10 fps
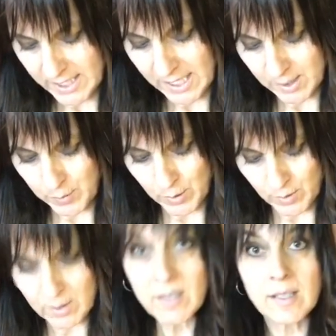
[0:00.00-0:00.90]

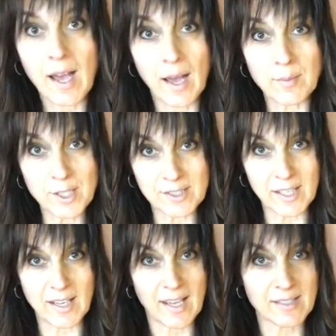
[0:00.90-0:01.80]
teaspoon. I'm just
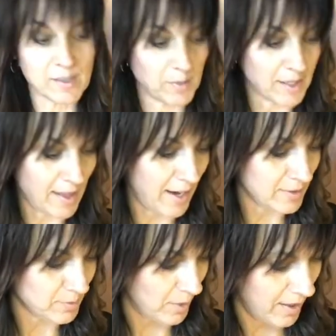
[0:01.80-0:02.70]
gonna estimate that
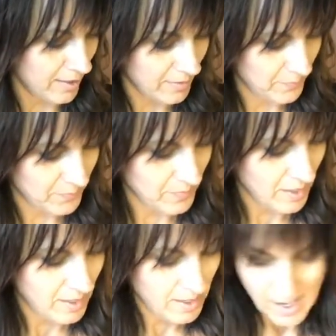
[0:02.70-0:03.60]
as well.
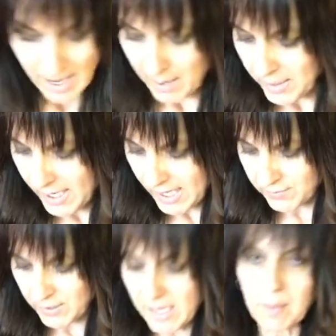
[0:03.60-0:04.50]
It
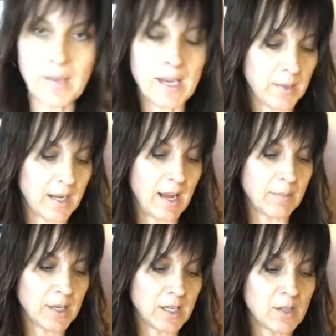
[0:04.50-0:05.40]
asks for nutmeg, but
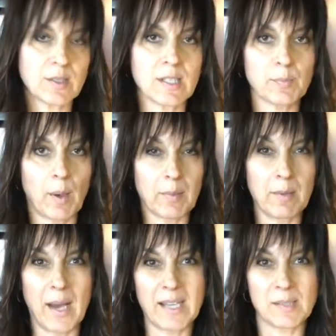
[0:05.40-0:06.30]
I'm gonna use this
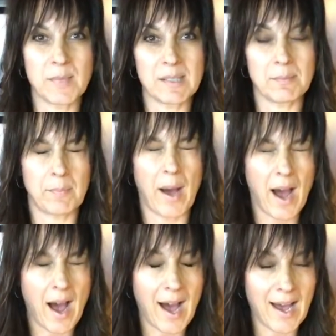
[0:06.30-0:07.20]
pumpkin
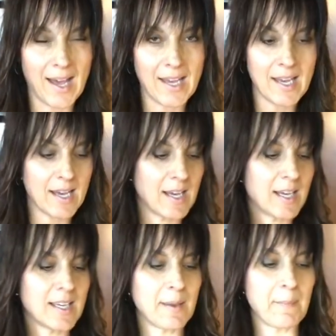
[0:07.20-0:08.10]
pie
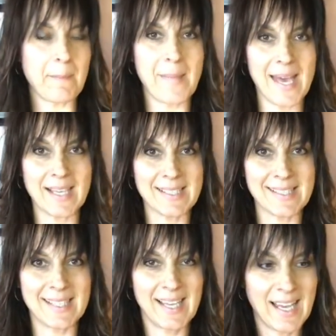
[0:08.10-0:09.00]

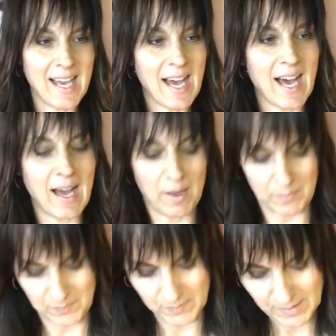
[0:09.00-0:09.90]
mixed
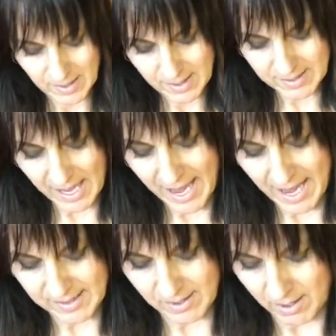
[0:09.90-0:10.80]
because that
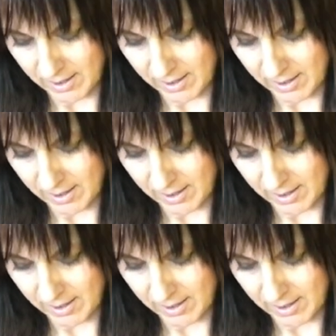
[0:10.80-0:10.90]
has it